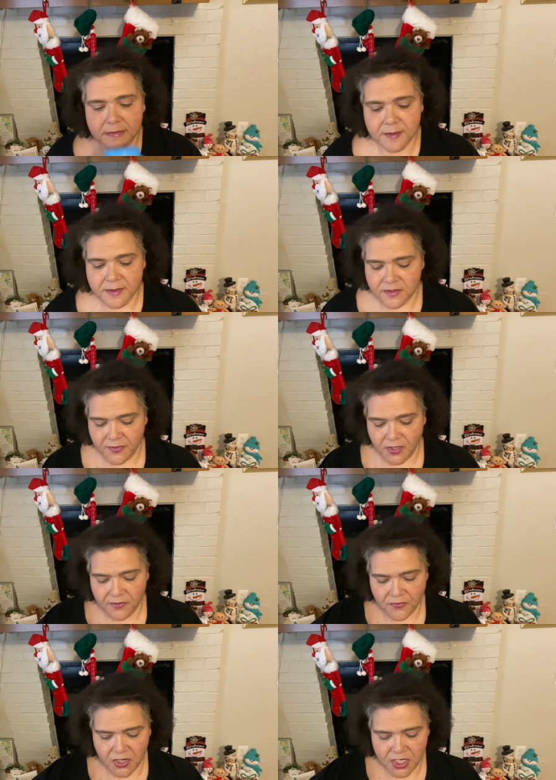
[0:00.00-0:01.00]
Smells very
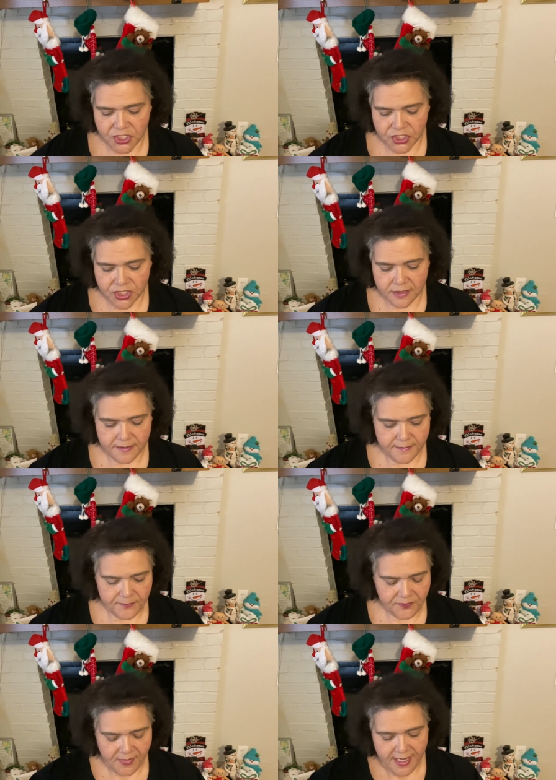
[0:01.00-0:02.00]
fresh.
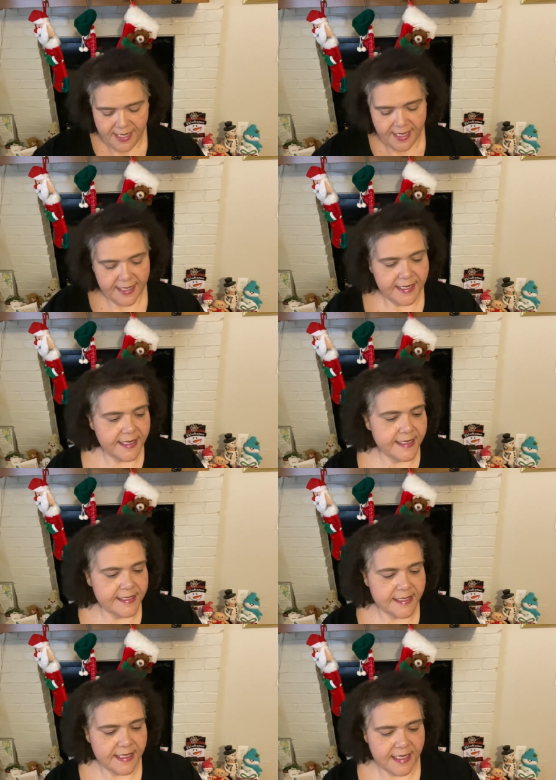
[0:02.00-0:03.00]
And it
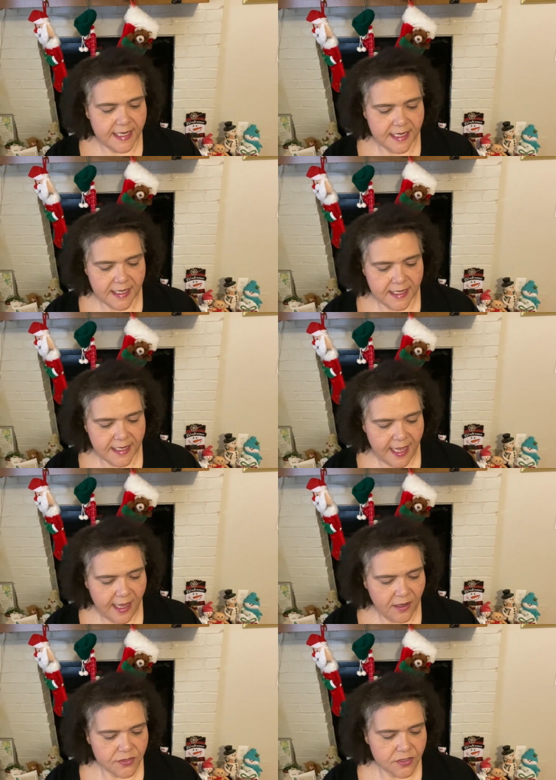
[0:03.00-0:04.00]
is the
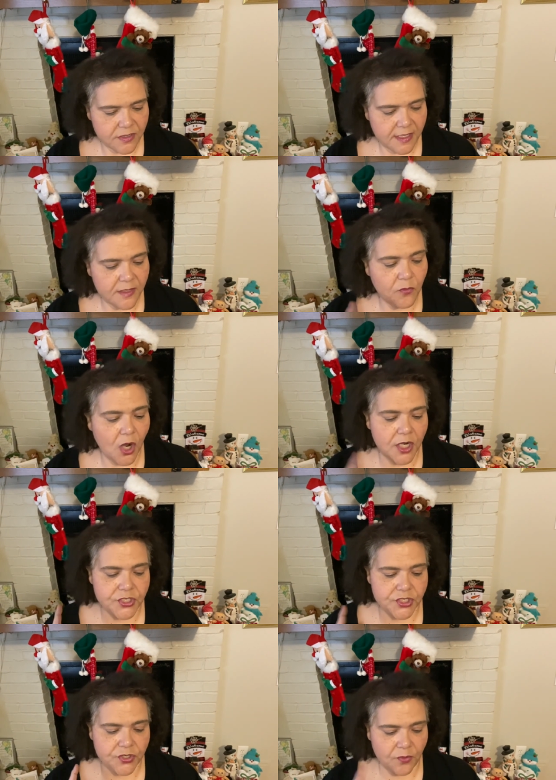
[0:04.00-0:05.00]
in-house,
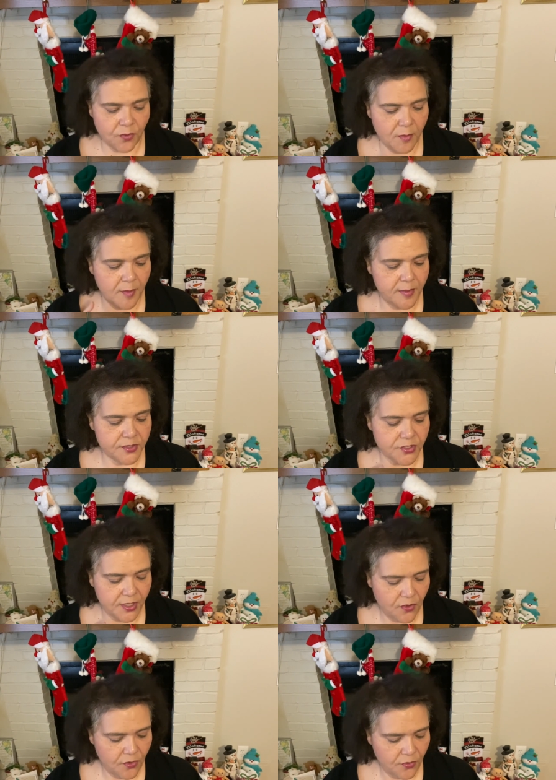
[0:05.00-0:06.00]
in-wash aroma booster
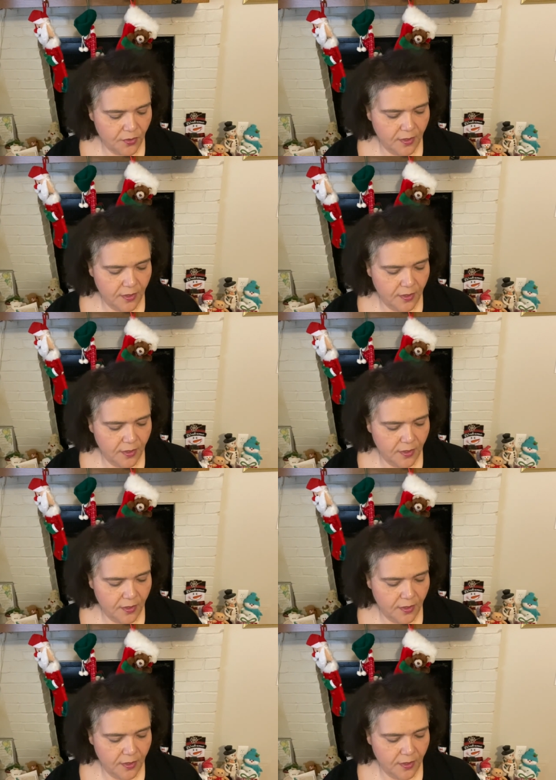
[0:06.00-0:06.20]
and odor